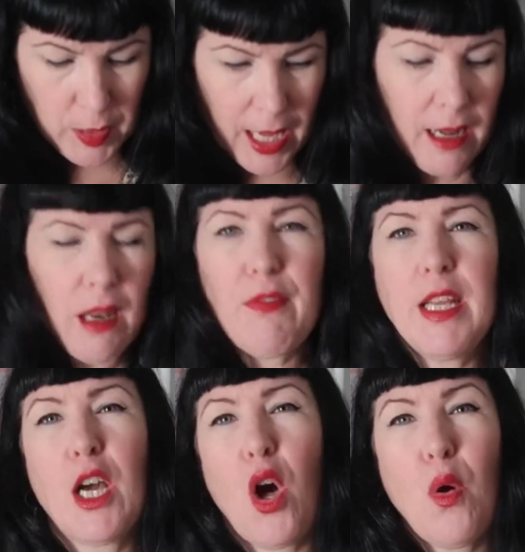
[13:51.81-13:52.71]
that
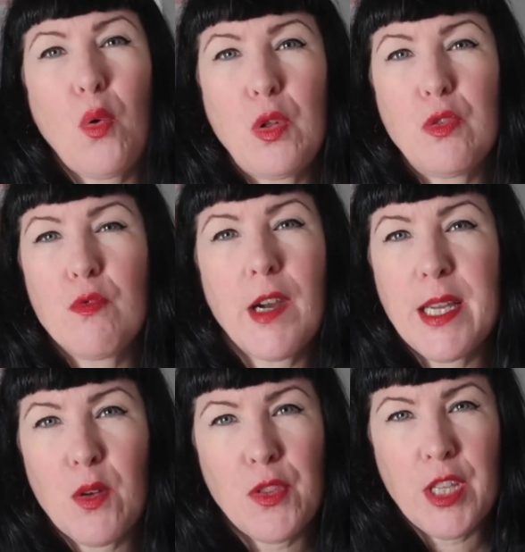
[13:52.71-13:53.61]
lovely cold
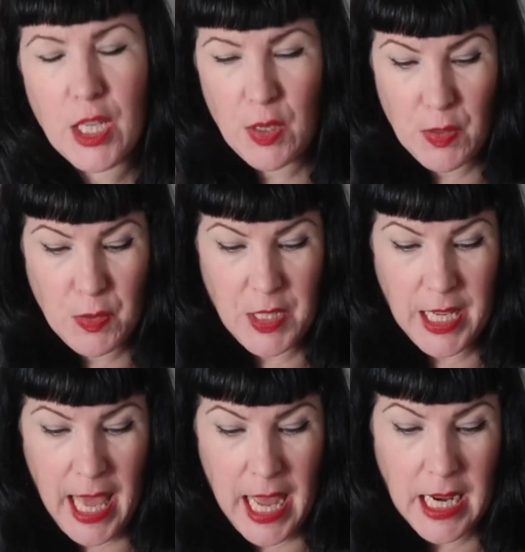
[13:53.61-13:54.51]
rayon that you used to
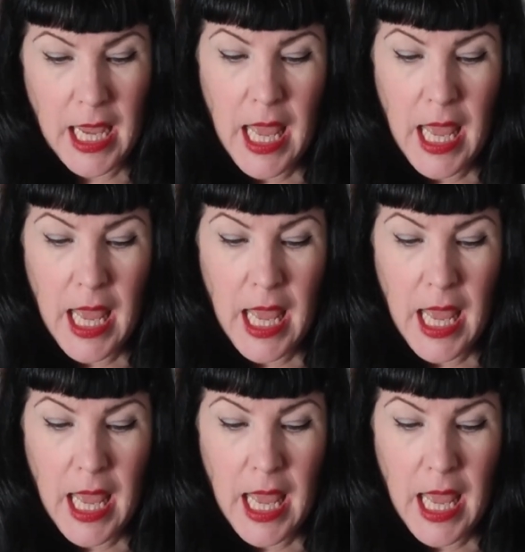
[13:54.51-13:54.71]
get.